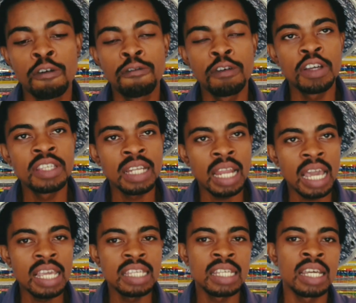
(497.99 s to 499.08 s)

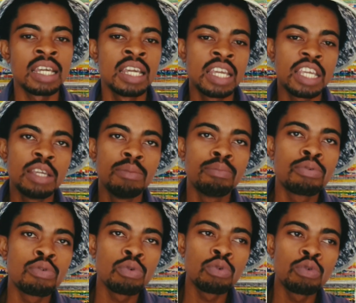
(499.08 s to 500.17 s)
Fertilizer
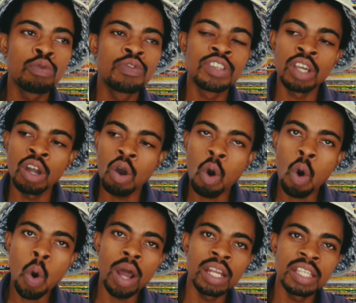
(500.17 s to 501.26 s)
improves
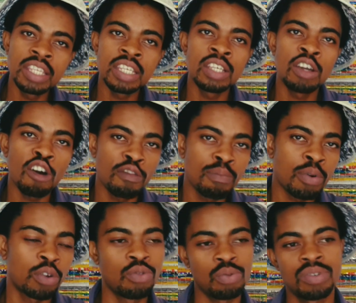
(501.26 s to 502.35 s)
quality of
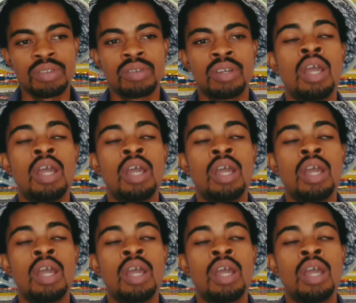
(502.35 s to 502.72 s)
produce.